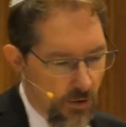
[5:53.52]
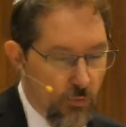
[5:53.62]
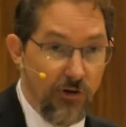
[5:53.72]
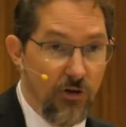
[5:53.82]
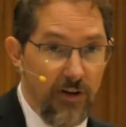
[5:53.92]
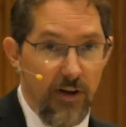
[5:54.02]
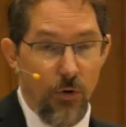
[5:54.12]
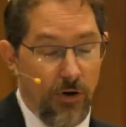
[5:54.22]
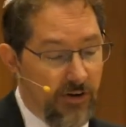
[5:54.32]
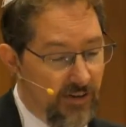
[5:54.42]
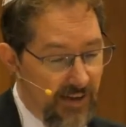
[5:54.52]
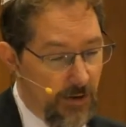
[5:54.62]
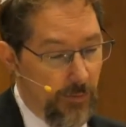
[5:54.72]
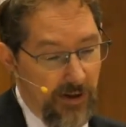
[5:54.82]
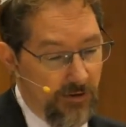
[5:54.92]
Originally, according to the
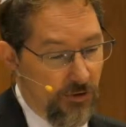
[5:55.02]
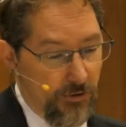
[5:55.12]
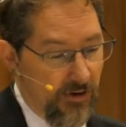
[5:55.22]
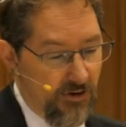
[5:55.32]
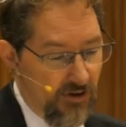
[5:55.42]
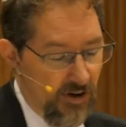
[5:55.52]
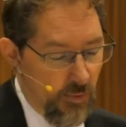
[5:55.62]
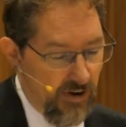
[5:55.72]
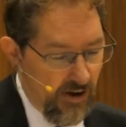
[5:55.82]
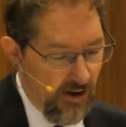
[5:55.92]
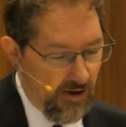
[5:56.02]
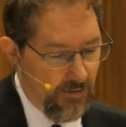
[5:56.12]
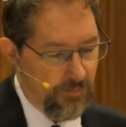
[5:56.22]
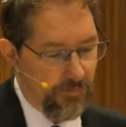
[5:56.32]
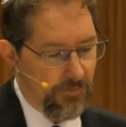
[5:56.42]
etymological dictionary we
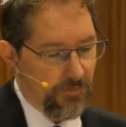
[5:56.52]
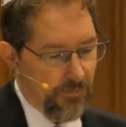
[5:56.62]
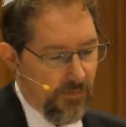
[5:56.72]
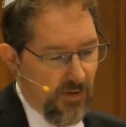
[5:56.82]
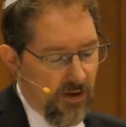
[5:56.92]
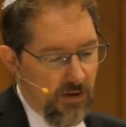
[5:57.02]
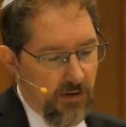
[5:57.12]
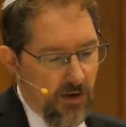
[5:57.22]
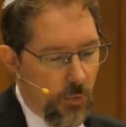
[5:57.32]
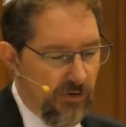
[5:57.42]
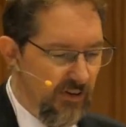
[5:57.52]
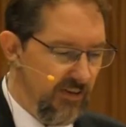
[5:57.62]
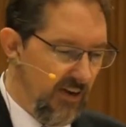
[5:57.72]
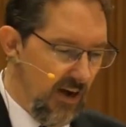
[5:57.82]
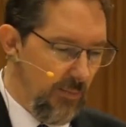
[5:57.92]
had, it was
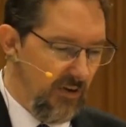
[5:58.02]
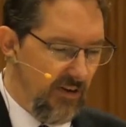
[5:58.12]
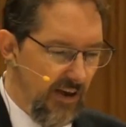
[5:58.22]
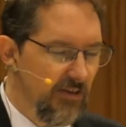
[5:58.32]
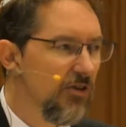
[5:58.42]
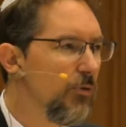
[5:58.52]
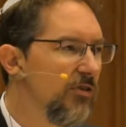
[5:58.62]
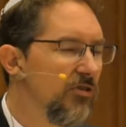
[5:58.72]
the time it takes to